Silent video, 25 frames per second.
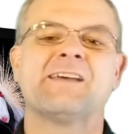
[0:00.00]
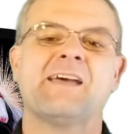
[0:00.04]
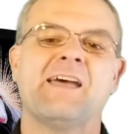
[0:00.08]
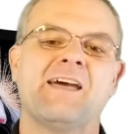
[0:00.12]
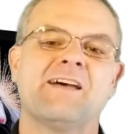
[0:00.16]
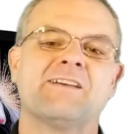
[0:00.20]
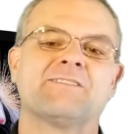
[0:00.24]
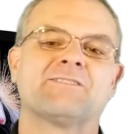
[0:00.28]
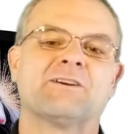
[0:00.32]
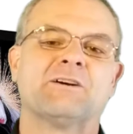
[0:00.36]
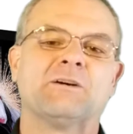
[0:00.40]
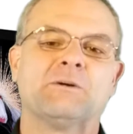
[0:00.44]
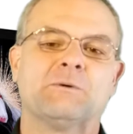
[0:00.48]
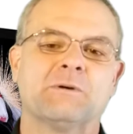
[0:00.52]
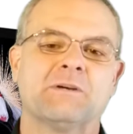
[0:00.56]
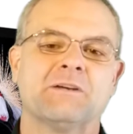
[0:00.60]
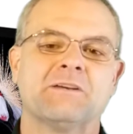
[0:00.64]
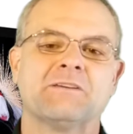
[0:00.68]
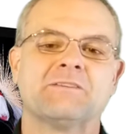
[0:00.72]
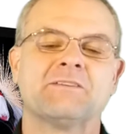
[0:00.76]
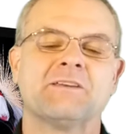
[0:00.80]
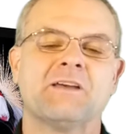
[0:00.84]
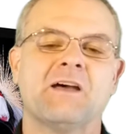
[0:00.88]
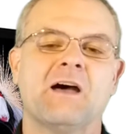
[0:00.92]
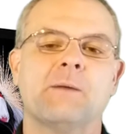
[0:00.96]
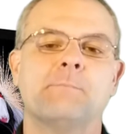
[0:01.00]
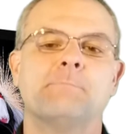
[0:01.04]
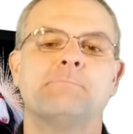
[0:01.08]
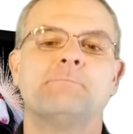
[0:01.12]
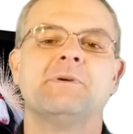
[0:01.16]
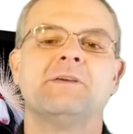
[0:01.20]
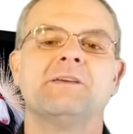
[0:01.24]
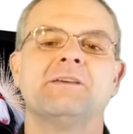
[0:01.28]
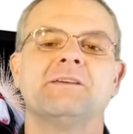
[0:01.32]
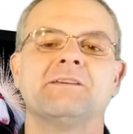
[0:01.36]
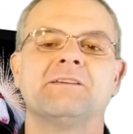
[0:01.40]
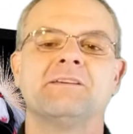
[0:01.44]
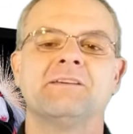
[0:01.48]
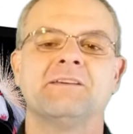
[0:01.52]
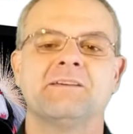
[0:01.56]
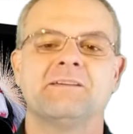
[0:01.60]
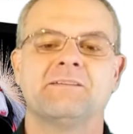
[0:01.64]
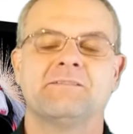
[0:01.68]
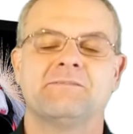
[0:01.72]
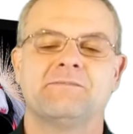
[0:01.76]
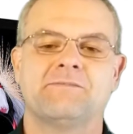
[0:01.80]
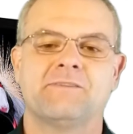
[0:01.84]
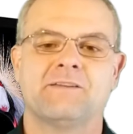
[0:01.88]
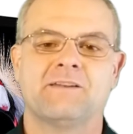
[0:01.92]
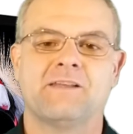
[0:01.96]
as always, a big
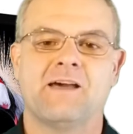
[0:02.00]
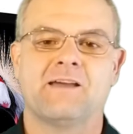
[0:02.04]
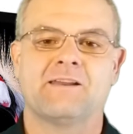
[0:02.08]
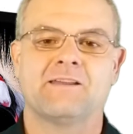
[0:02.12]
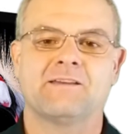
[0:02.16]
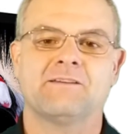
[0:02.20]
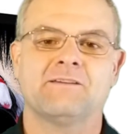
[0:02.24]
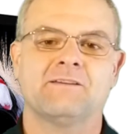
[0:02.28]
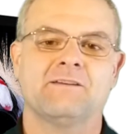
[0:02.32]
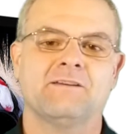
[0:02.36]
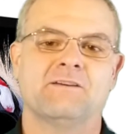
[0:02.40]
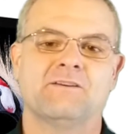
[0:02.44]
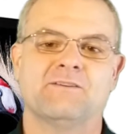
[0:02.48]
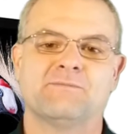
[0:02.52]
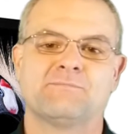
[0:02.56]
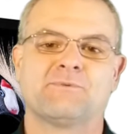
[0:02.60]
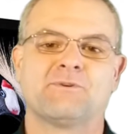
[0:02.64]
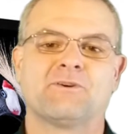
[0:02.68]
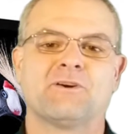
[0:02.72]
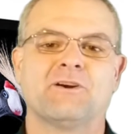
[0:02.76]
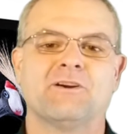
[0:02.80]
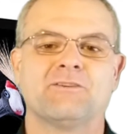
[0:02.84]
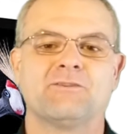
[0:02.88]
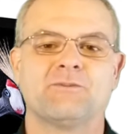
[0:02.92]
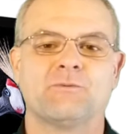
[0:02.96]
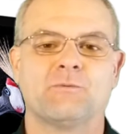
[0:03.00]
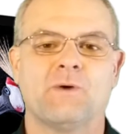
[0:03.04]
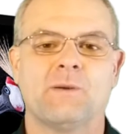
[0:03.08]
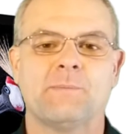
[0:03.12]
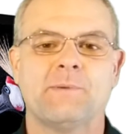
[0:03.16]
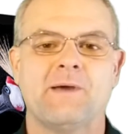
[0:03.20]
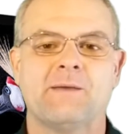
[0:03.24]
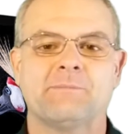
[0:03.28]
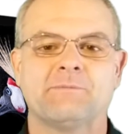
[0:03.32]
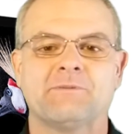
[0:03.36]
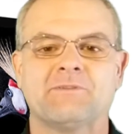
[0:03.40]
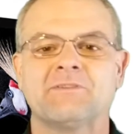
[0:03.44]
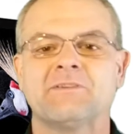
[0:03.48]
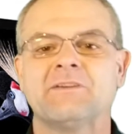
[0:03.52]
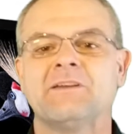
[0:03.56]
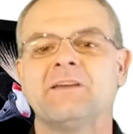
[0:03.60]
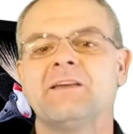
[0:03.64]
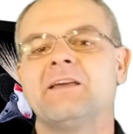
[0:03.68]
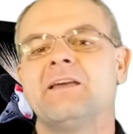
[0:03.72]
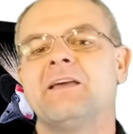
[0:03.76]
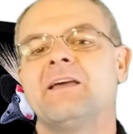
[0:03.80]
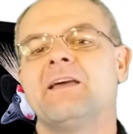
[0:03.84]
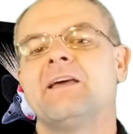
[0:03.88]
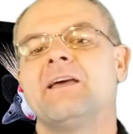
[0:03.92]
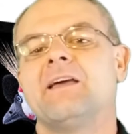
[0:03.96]
fanatic of progressive web apps.
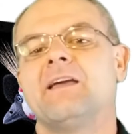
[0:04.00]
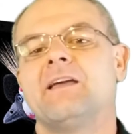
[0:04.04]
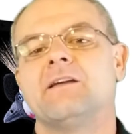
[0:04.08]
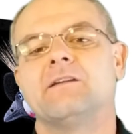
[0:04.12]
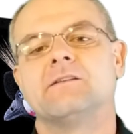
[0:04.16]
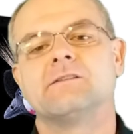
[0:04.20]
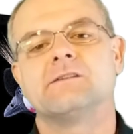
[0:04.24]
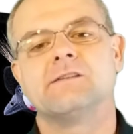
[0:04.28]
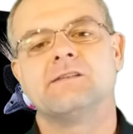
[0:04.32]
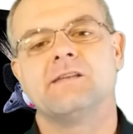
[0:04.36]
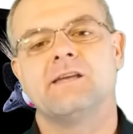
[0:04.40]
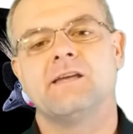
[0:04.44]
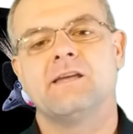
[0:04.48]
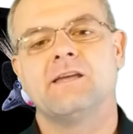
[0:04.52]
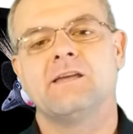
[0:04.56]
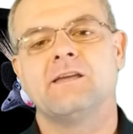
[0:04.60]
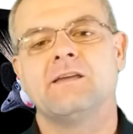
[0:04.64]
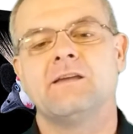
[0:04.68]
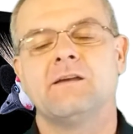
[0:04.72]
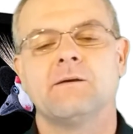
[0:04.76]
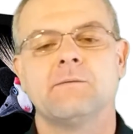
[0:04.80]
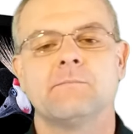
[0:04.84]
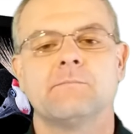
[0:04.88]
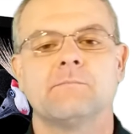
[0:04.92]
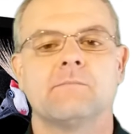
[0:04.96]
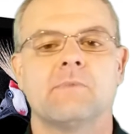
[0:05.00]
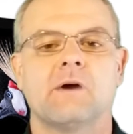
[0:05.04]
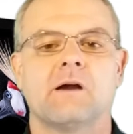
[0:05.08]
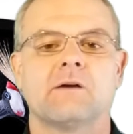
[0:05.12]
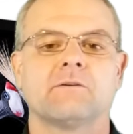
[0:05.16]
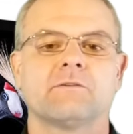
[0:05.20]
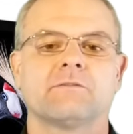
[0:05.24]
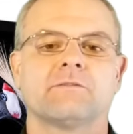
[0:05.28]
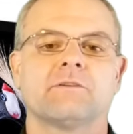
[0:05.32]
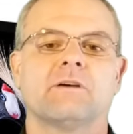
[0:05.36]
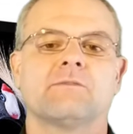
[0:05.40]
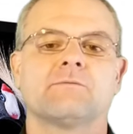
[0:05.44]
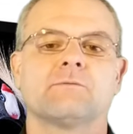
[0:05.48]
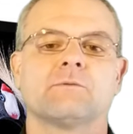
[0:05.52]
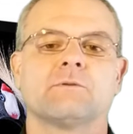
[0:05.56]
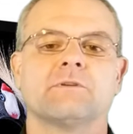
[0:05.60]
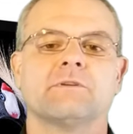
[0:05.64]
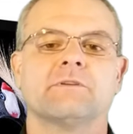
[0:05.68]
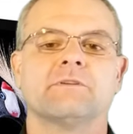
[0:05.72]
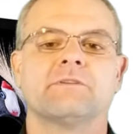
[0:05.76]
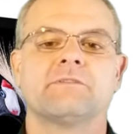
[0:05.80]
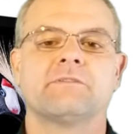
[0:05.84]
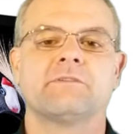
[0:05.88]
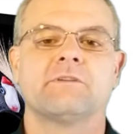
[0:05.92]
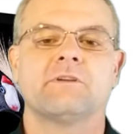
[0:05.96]
And today, Microsoft
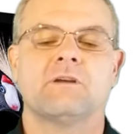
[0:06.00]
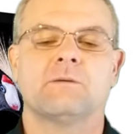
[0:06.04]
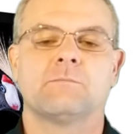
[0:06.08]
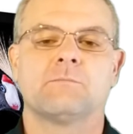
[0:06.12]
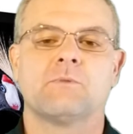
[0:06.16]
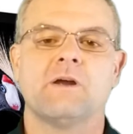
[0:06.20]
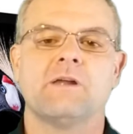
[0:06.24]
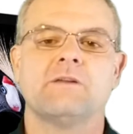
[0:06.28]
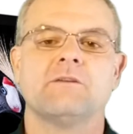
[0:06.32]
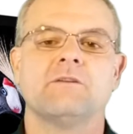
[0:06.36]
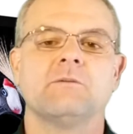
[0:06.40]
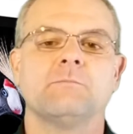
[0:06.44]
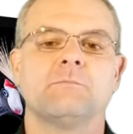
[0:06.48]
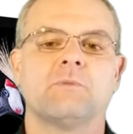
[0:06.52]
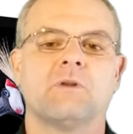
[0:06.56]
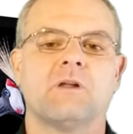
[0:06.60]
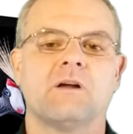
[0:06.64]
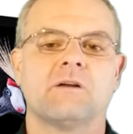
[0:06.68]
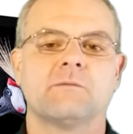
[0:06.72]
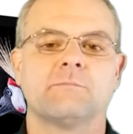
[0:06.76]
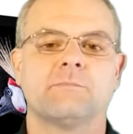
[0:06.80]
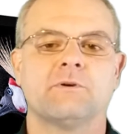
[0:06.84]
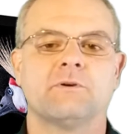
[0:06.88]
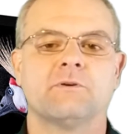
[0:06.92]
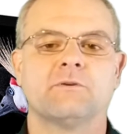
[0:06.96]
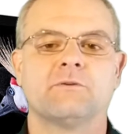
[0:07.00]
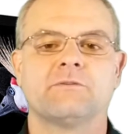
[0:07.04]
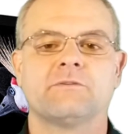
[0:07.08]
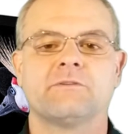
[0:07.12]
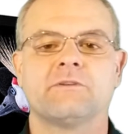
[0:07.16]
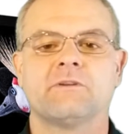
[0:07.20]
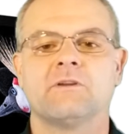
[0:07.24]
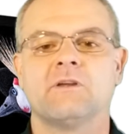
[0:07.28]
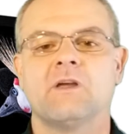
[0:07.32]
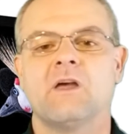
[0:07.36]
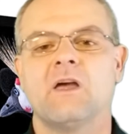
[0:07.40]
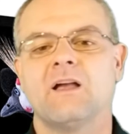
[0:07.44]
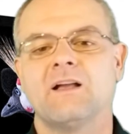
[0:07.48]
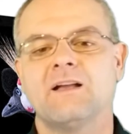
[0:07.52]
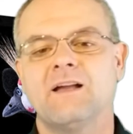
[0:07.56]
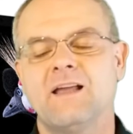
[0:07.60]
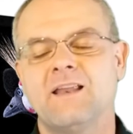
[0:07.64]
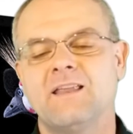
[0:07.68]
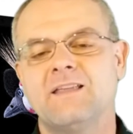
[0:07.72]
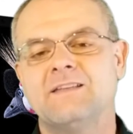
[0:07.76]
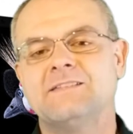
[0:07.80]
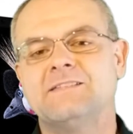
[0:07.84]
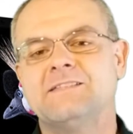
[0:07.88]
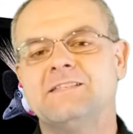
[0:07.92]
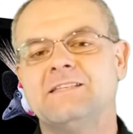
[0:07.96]
released a brand new blog post
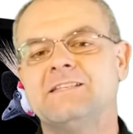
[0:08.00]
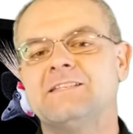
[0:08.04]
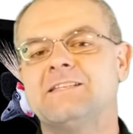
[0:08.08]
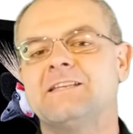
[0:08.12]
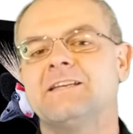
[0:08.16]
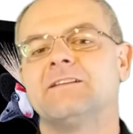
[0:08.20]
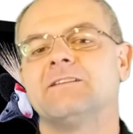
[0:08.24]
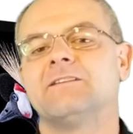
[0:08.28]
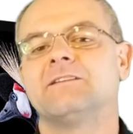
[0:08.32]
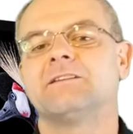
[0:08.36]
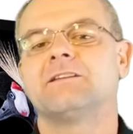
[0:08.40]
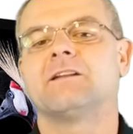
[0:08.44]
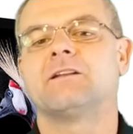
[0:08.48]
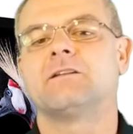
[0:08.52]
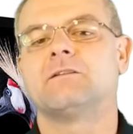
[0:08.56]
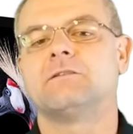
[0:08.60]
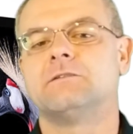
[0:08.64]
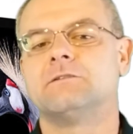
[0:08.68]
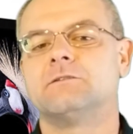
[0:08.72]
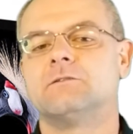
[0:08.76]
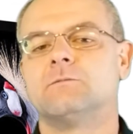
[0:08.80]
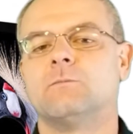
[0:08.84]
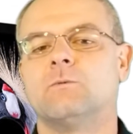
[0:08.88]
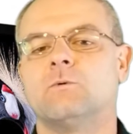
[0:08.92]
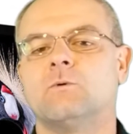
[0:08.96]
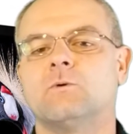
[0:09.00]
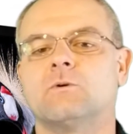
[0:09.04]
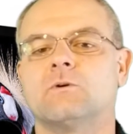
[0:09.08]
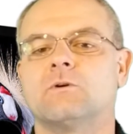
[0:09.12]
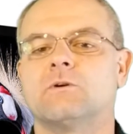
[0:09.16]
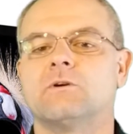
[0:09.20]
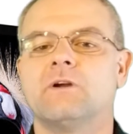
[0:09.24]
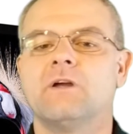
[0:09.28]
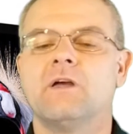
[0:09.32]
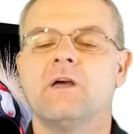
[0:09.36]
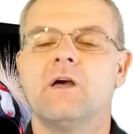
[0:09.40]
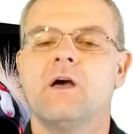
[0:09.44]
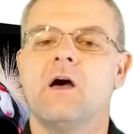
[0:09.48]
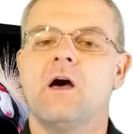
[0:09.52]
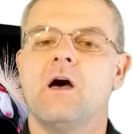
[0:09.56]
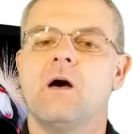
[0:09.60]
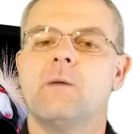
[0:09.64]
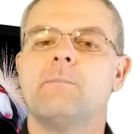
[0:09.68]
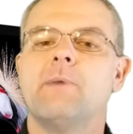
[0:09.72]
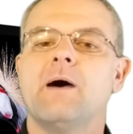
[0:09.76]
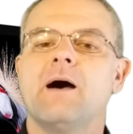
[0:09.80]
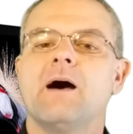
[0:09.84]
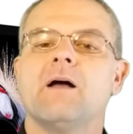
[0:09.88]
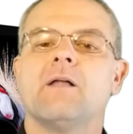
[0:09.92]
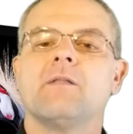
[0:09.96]
kind of detailing a little more
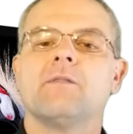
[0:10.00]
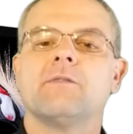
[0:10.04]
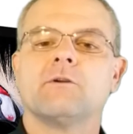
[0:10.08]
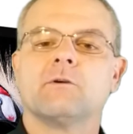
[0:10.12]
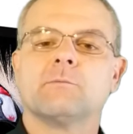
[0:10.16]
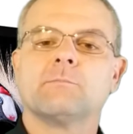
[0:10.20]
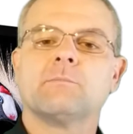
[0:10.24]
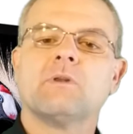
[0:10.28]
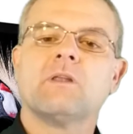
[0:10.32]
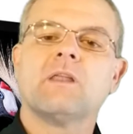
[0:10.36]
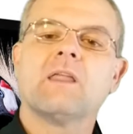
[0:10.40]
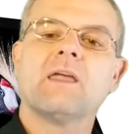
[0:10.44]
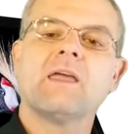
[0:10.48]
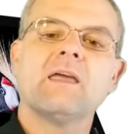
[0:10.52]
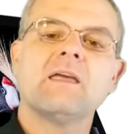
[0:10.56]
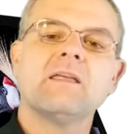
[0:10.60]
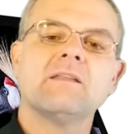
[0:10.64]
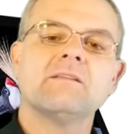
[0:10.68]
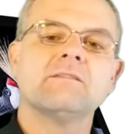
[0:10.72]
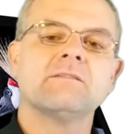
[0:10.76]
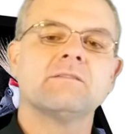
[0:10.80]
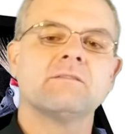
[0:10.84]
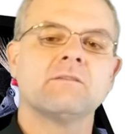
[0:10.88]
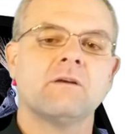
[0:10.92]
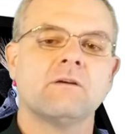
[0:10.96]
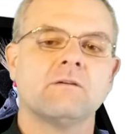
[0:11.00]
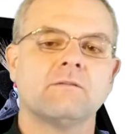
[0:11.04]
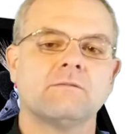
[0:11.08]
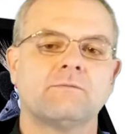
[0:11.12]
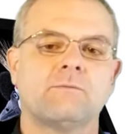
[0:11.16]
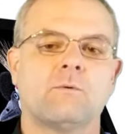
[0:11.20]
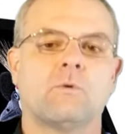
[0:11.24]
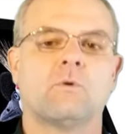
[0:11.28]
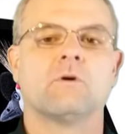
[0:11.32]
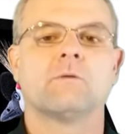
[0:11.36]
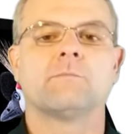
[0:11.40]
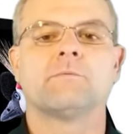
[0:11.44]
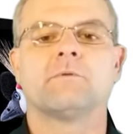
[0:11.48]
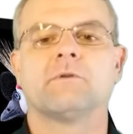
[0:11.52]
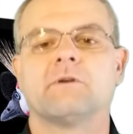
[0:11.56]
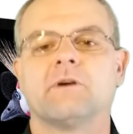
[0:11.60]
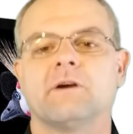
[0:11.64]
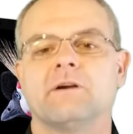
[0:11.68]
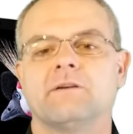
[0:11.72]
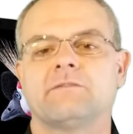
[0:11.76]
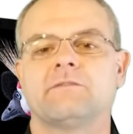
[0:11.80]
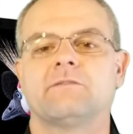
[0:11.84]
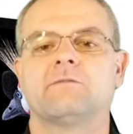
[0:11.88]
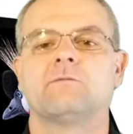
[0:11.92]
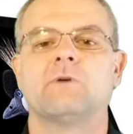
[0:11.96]
about their plans for
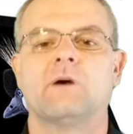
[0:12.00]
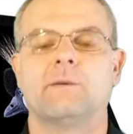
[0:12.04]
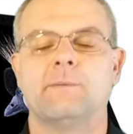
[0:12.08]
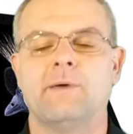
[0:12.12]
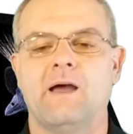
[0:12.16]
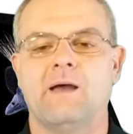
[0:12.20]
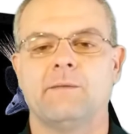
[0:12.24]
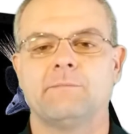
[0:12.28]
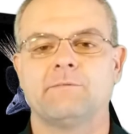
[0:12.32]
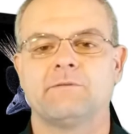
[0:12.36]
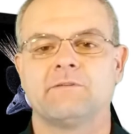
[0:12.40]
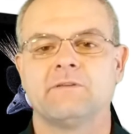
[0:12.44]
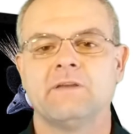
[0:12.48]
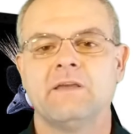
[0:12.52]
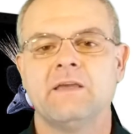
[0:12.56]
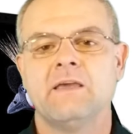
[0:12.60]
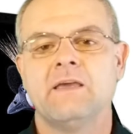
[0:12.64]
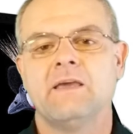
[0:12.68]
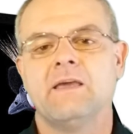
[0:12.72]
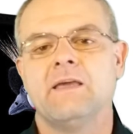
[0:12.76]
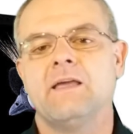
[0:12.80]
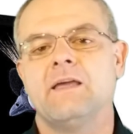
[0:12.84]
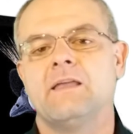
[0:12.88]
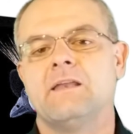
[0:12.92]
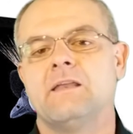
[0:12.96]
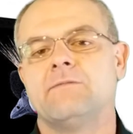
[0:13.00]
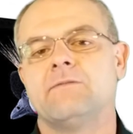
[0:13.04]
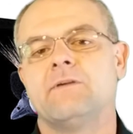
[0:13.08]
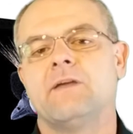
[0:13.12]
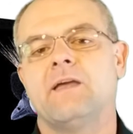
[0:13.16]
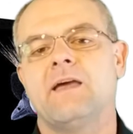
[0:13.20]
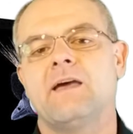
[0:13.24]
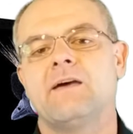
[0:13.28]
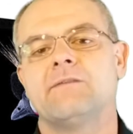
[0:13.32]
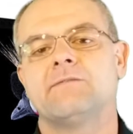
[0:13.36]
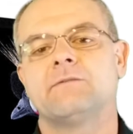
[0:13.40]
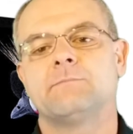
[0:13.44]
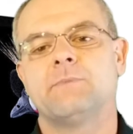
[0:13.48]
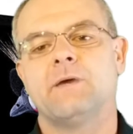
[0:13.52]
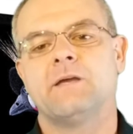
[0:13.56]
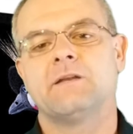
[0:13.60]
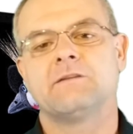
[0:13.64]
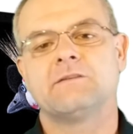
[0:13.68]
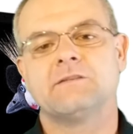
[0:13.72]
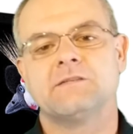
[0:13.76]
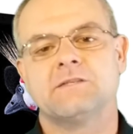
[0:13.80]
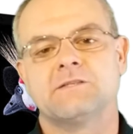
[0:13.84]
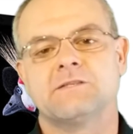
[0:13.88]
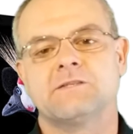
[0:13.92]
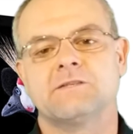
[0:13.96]
progressive web apps. And if you haven't paid
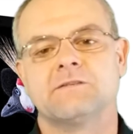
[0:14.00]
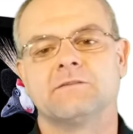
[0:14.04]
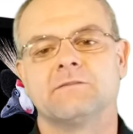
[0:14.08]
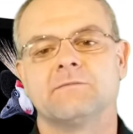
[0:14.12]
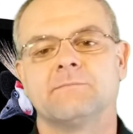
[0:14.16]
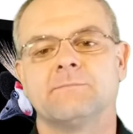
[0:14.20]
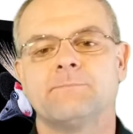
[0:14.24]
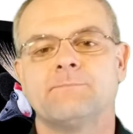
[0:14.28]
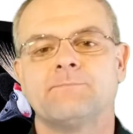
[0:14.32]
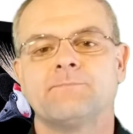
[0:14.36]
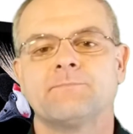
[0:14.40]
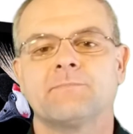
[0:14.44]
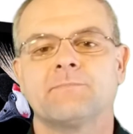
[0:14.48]
attention,